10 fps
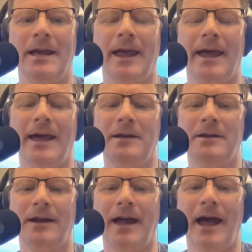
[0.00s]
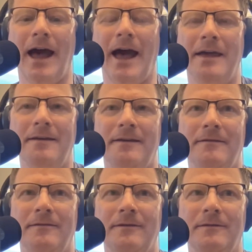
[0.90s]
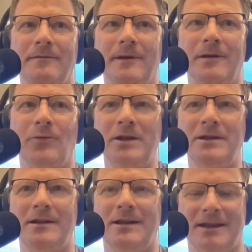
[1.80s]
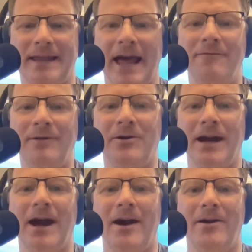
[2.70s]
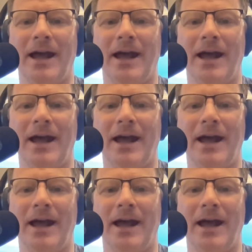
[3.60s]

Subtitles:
And in one sense, it's not very hard.